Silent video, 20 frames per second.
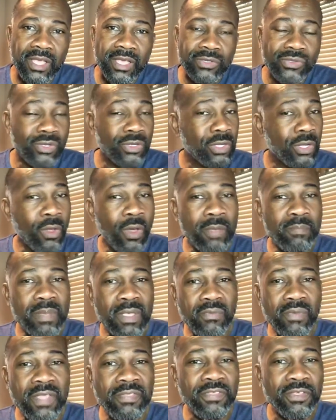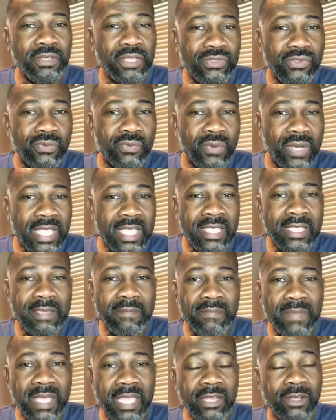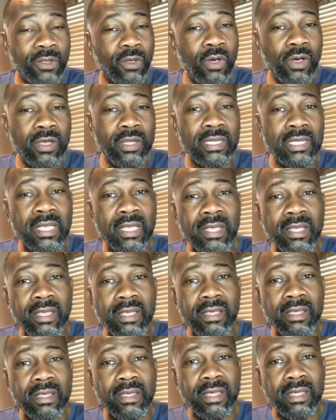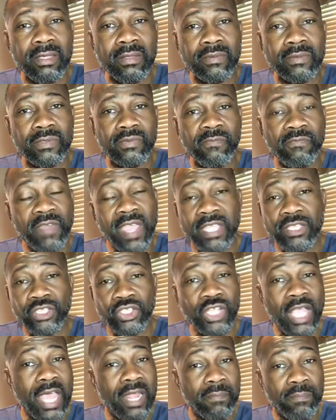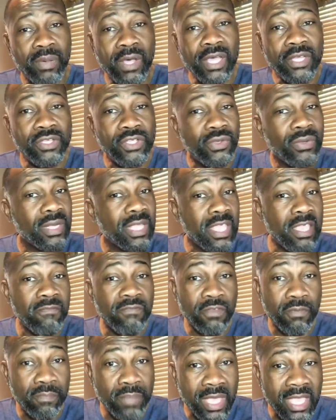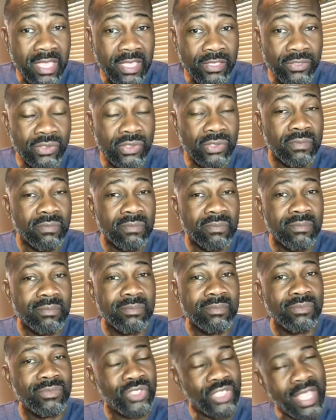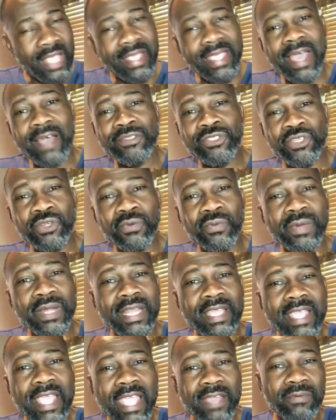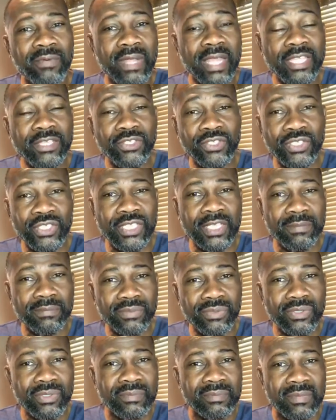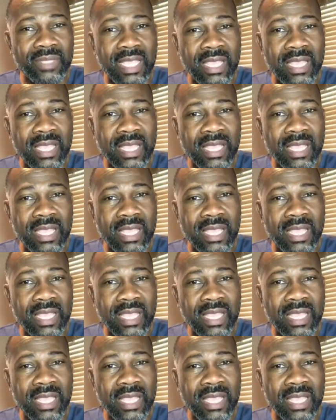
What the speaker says: So the Lord be with you this week. May the Lord face shine upon you and give you peace. Check out your renegade relationships.